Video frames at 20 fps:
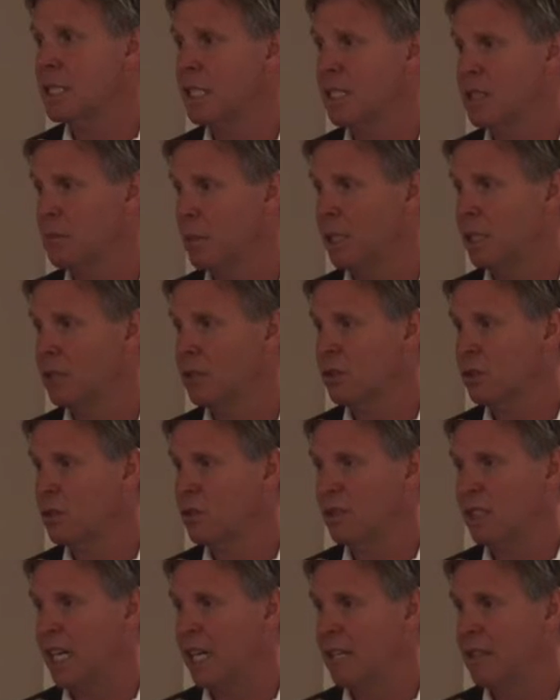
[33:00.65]
6 months, so
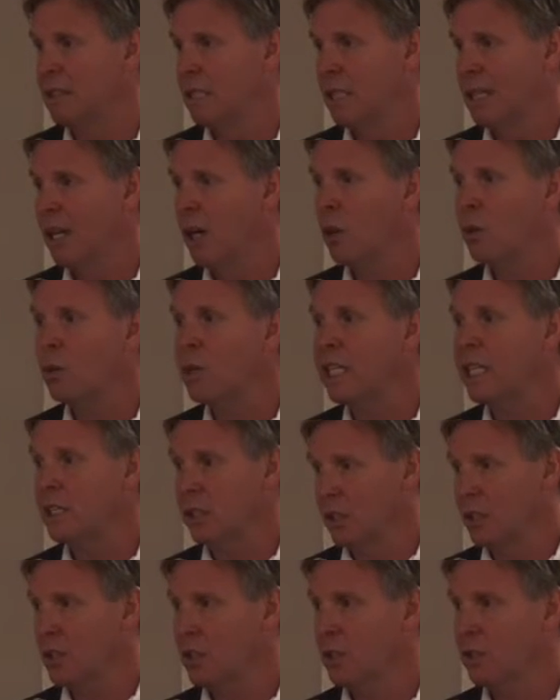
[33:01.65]
it's not a week
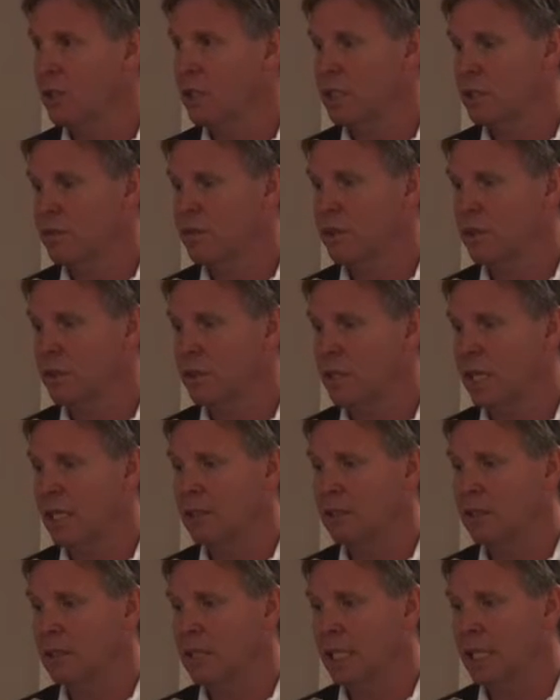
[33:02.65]
or two. It's further
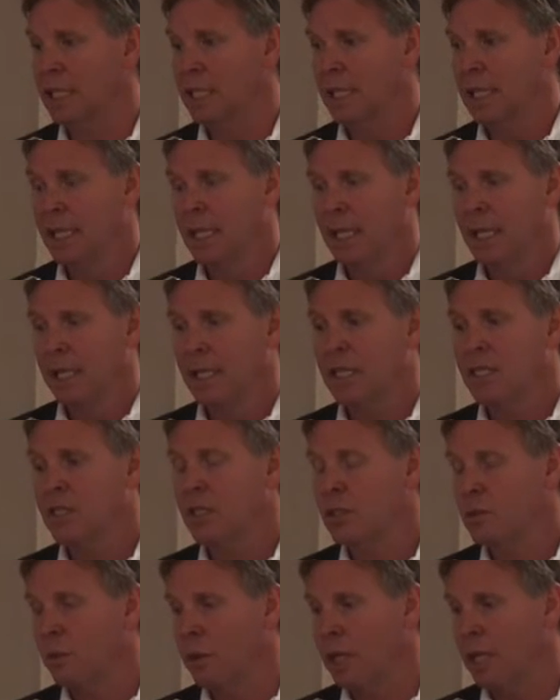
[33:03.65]
out than that. This
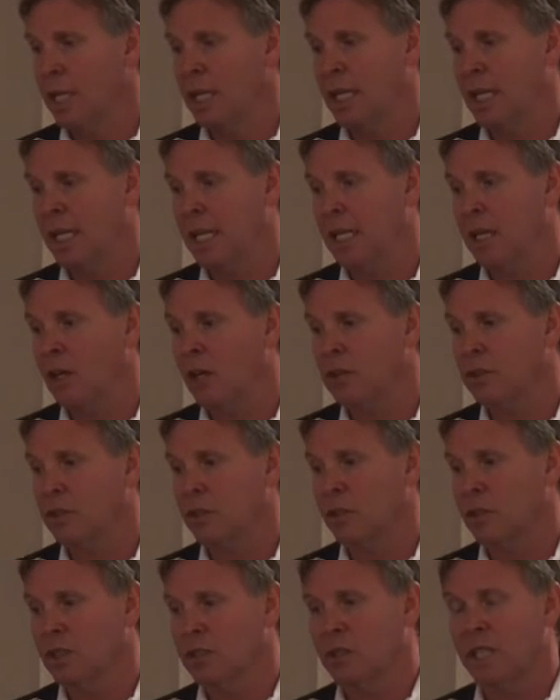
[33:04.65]
is what a
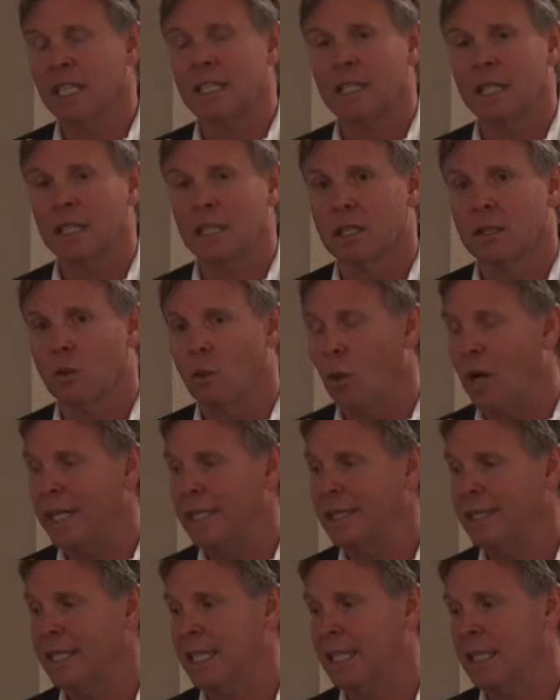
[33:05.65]
ulcer looks like, that little
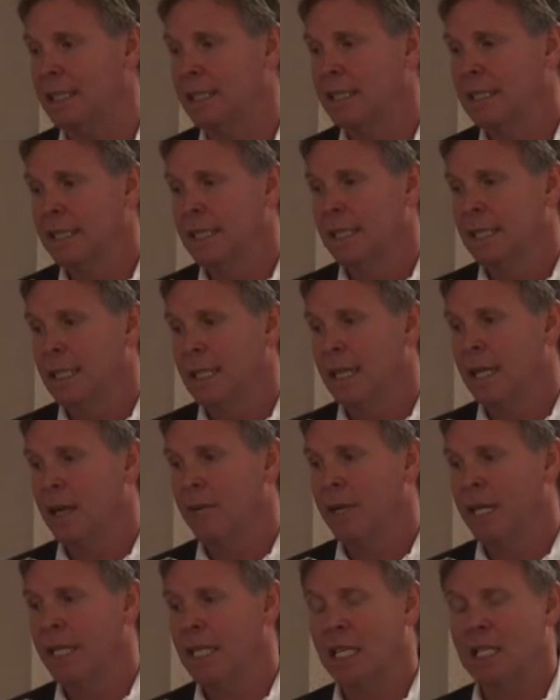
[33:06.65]
white thing,
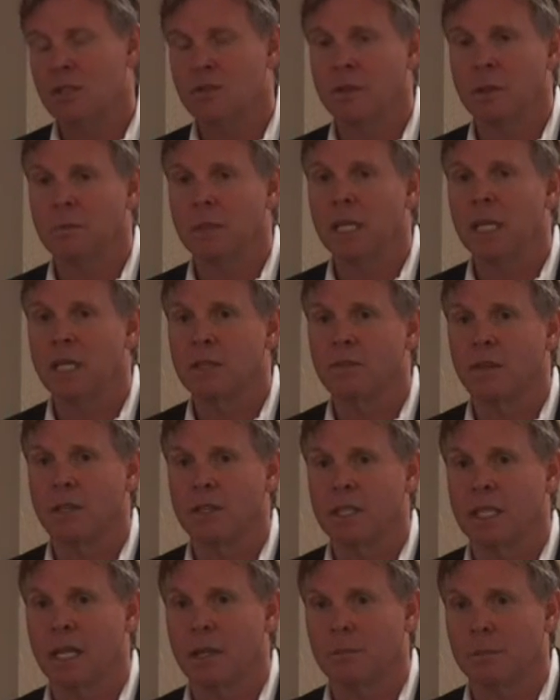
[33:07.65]
and that's from
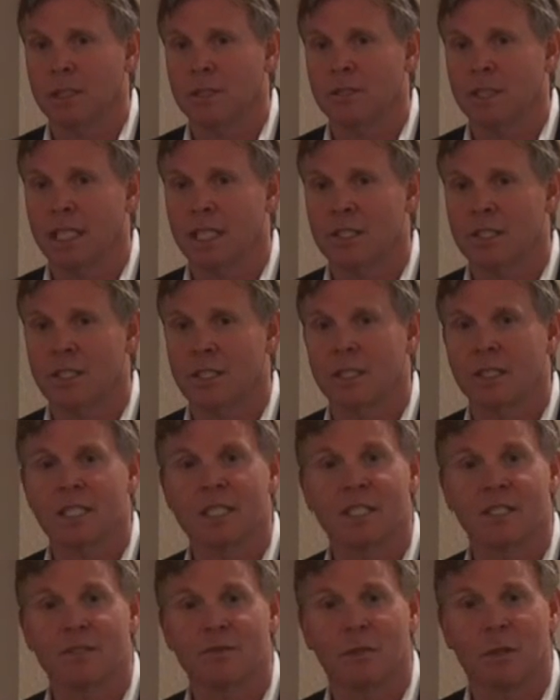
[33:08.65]
inadvertent embolization.
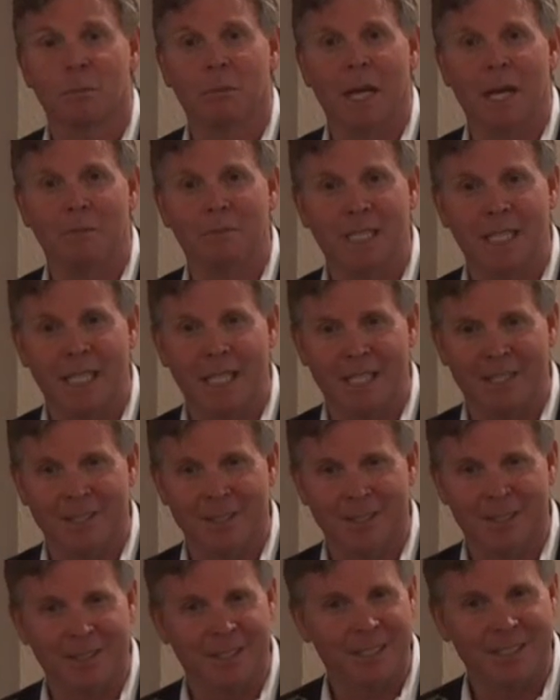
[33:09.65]
This is from MD
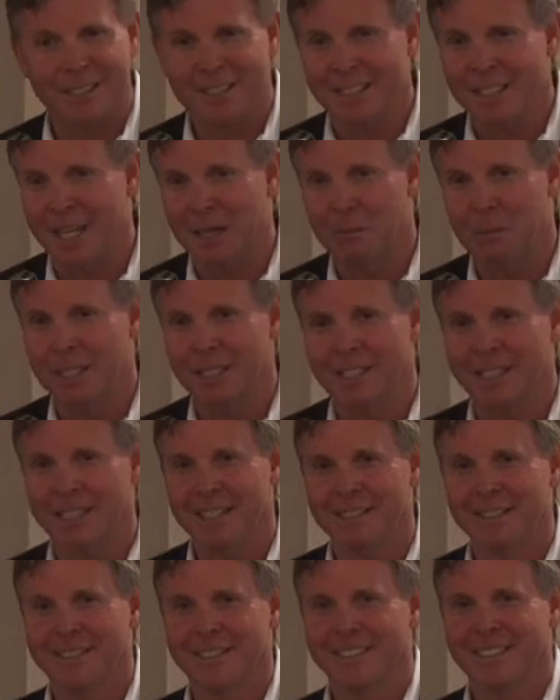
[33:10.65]
Anderson. This is not my
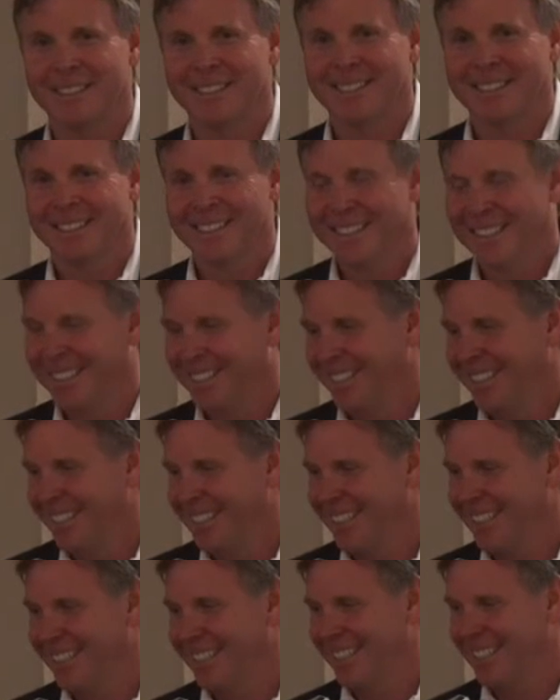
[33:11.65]
case.
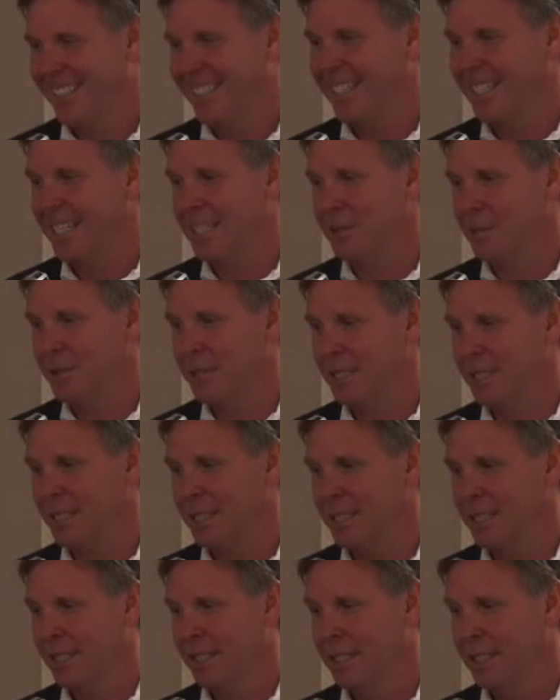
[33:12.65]
Next, please.